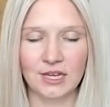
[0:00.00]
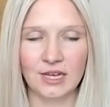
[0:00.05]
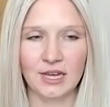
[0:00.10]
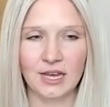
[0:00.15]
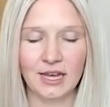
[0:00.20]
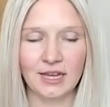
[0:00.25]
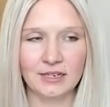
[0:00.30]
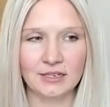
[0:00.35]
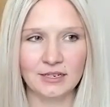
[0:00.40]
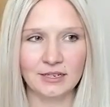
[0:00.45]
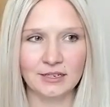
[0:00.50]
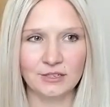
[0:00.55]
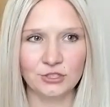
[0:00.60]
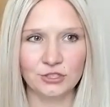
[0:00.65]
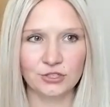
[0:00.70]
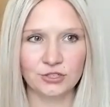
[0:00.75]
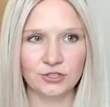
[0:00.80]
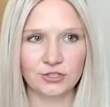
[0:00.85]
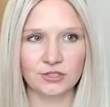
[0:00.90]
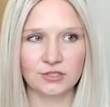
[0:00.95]
And
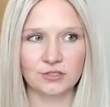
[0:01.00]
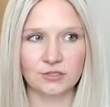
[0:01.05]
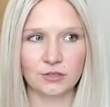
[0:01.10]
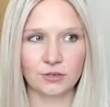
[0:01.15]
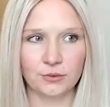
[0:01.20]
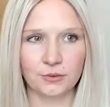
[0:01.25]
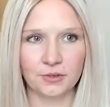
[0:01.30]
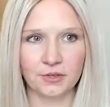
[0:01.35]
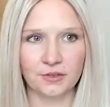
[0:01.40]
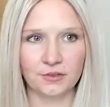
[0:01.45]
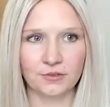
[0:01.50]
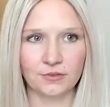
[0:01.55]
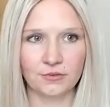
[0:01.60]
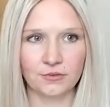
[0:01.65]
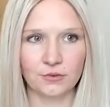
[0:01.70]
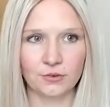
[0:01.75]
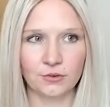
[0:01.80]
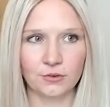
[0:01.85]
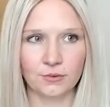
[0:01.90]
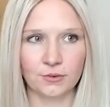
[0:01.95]
nature is going
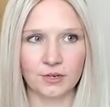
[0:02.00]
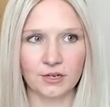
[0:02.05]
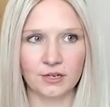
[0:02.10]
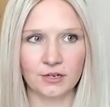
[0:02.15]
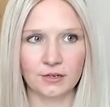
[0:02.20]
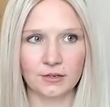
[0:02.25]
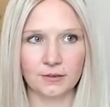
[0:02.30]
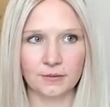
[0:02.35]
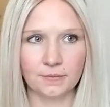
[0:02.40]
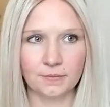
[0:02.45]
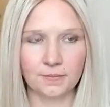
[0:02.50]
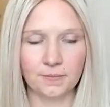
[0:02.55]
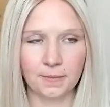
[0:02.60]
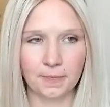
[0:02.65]
through a